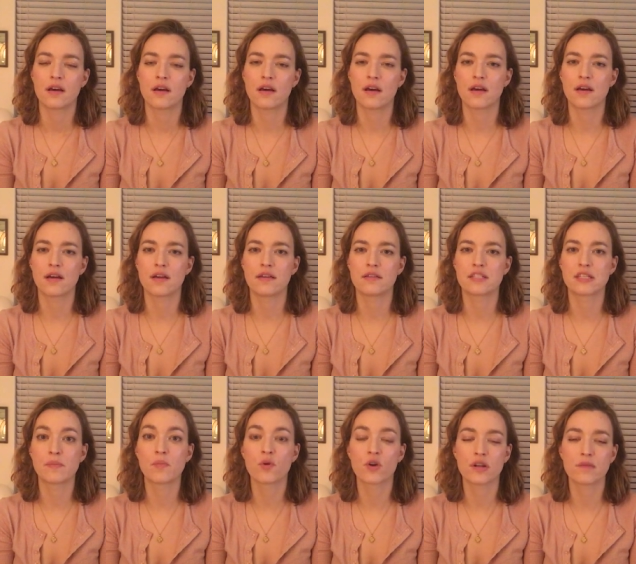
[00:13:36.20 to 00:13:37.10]
Uh,
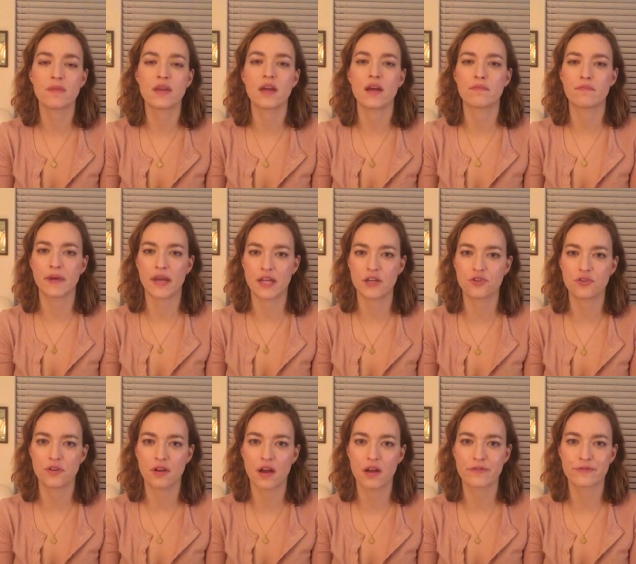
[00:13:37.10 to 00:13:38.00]
supporting me on
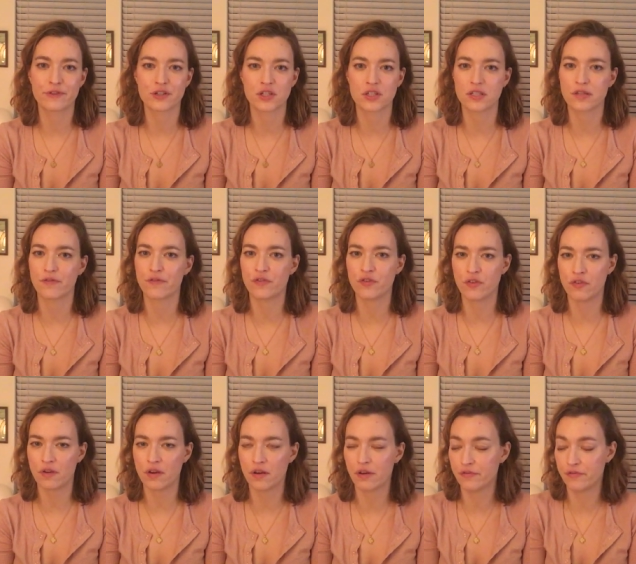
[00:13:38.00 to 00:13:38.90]
Patreon for just a few,
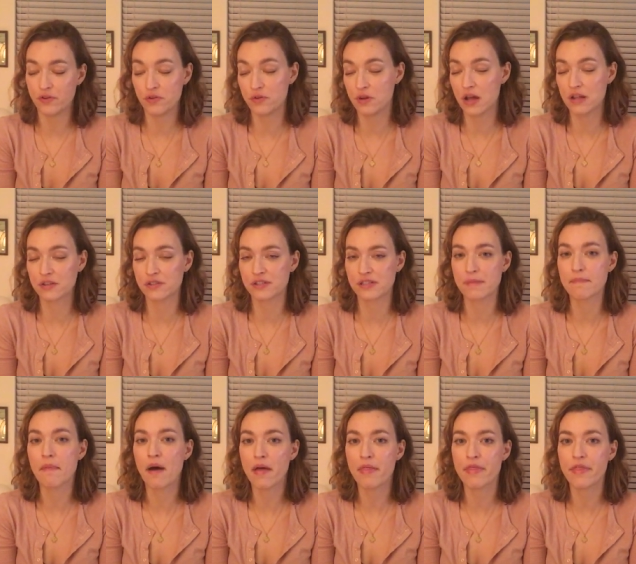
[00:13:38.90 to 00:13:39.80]
a few dollars a
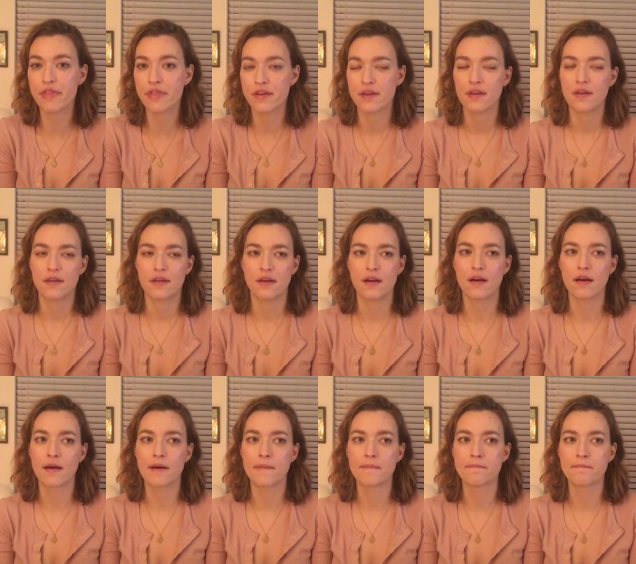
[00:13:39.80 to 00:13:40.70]
month.
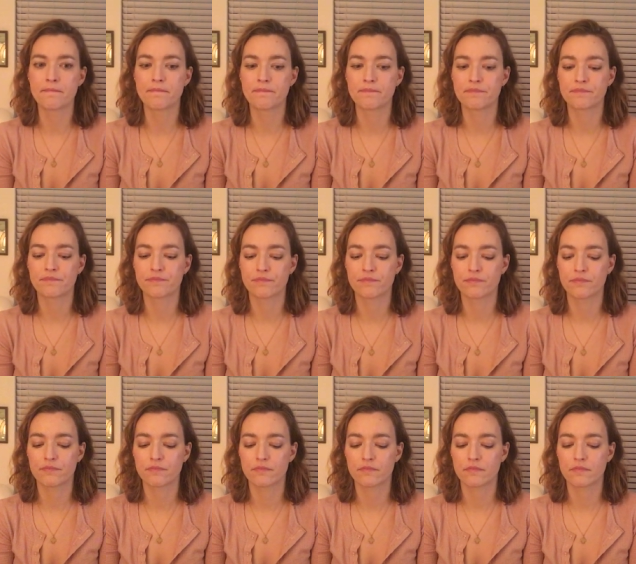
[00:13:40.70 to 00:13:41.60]
Um,
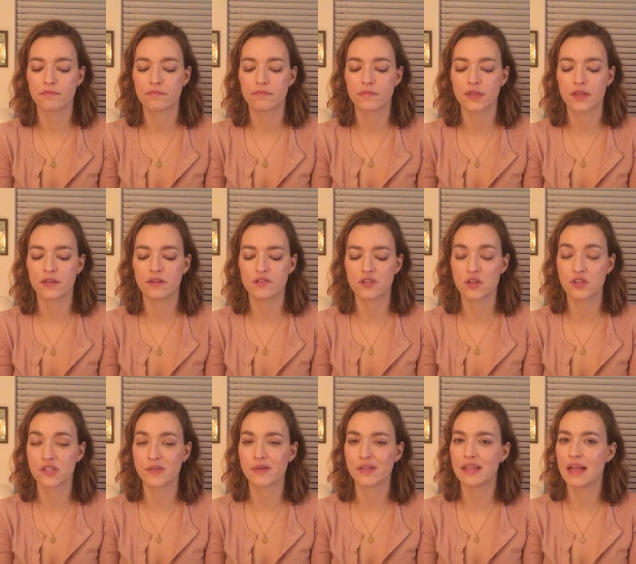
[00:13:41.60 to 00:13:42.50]
there's
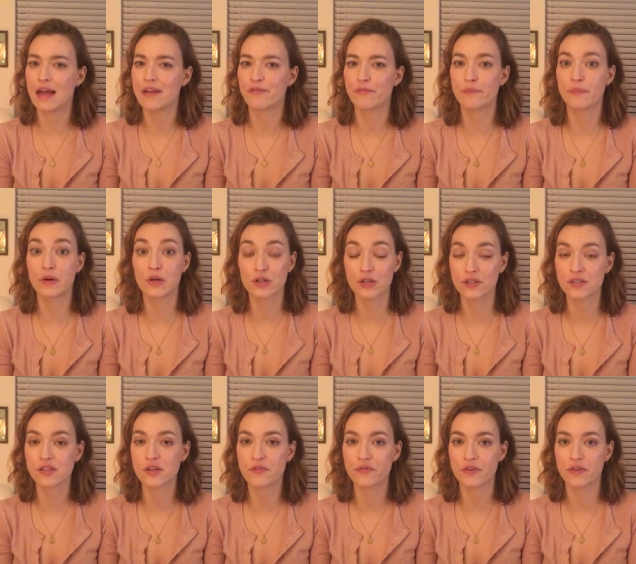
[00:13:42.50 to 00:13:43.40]
also a lot of
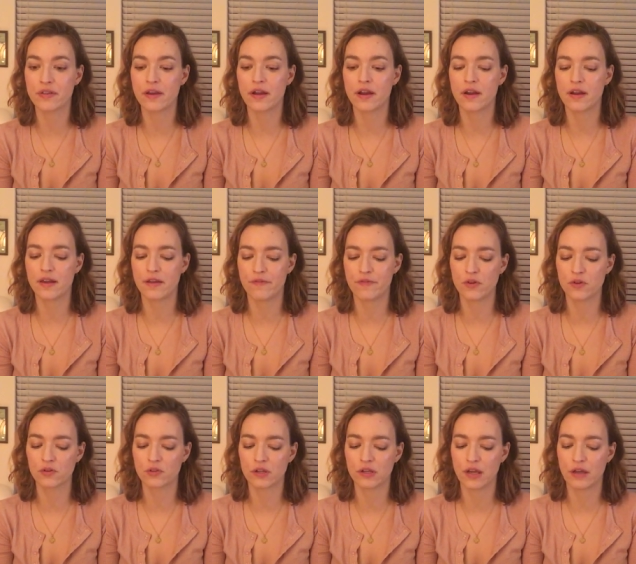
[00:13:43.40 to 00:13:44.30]
perks over there if
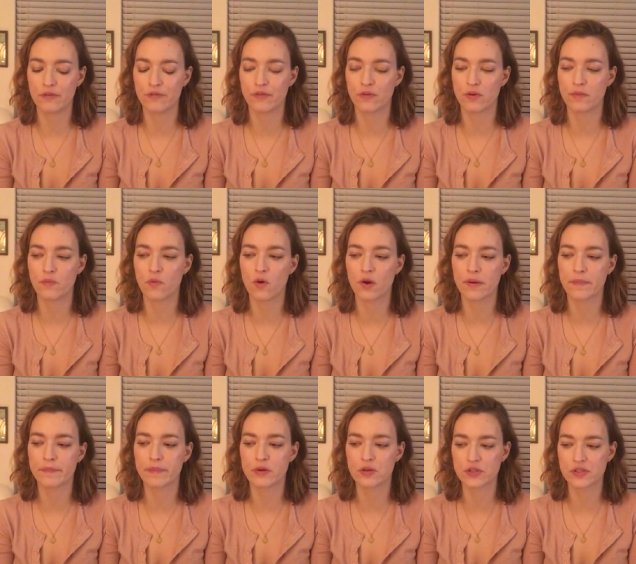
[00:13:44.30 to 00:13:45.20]
you're looking for more
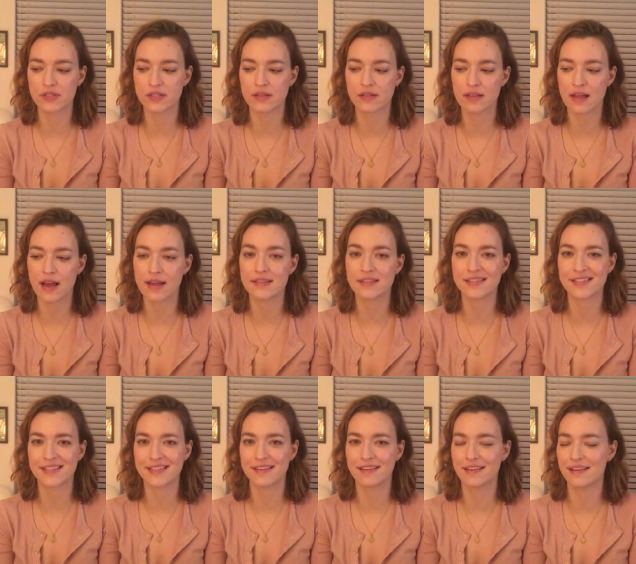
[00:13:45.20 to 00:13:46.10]

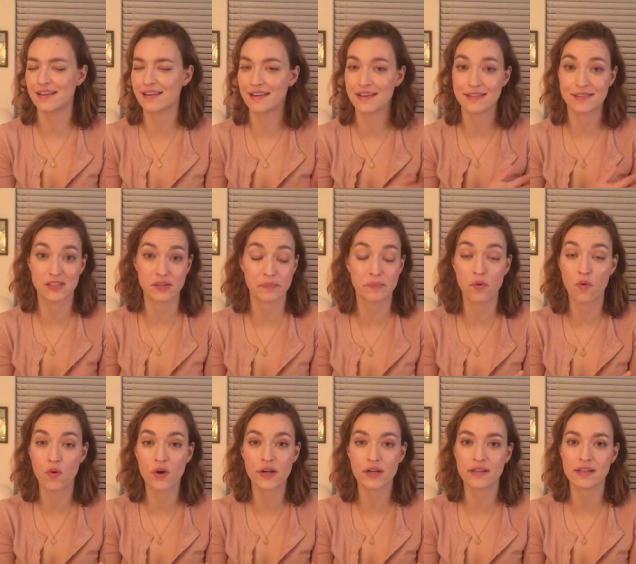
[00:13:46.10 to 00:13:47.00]
personalized uh,
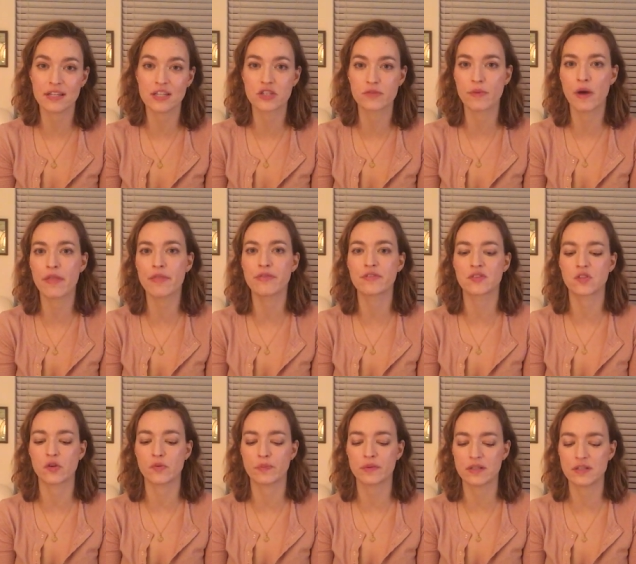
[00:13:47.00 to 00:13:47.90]
support each month,
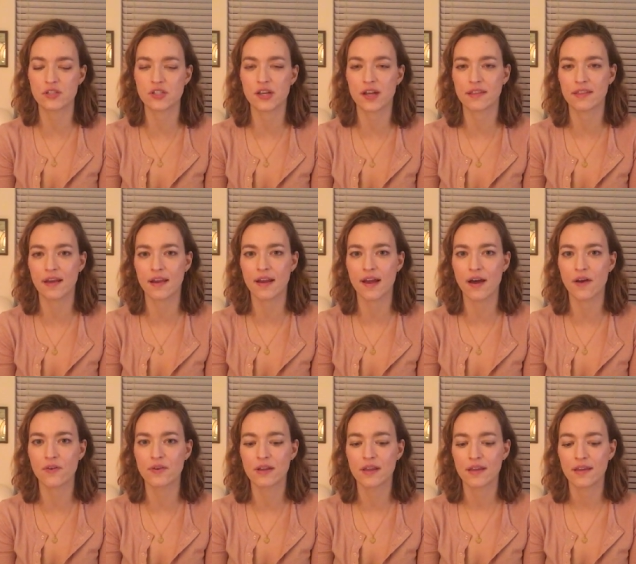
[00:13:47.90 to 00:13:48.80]
so please check that
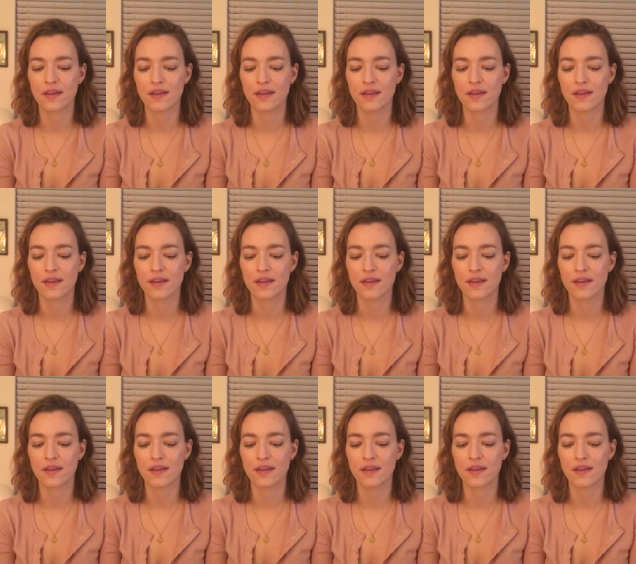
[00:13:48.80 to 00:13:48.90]
out.